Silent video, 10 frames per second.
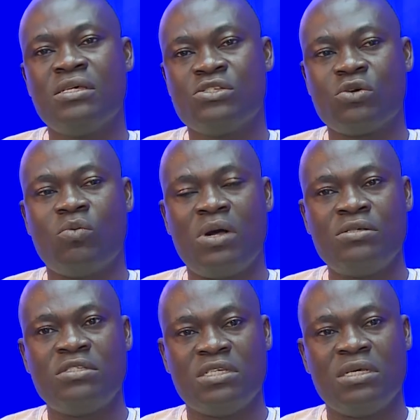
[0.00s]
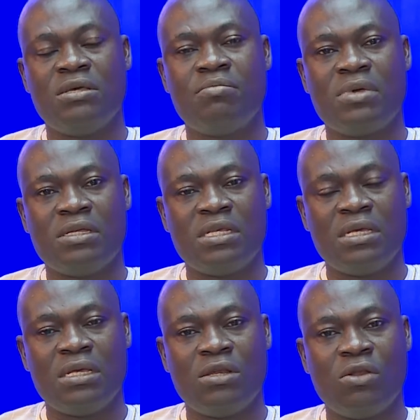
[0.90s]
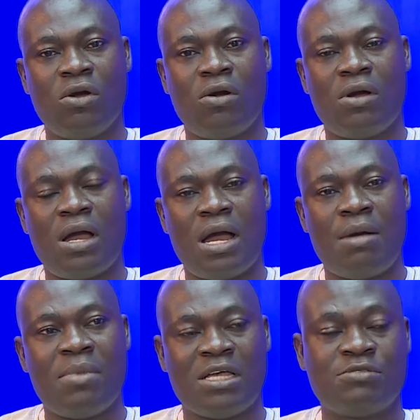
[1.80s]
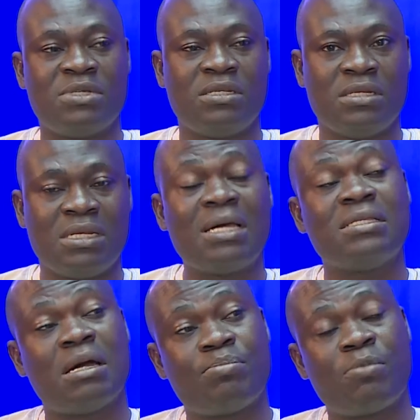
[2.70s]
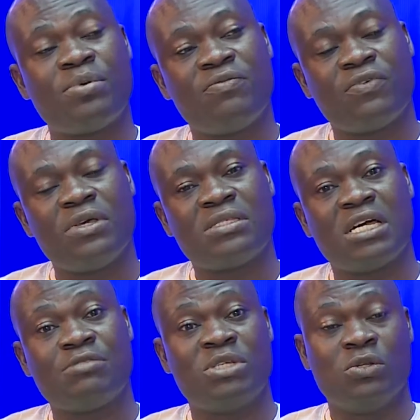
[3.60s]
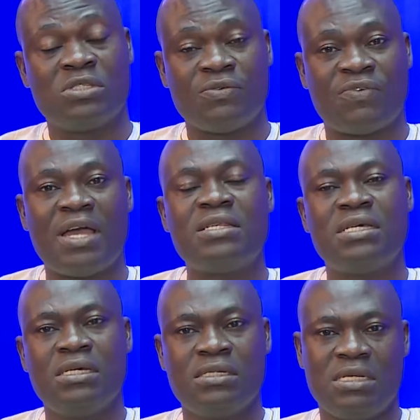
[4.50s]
So once the law arm has been, that is appropriate for it, has been notified,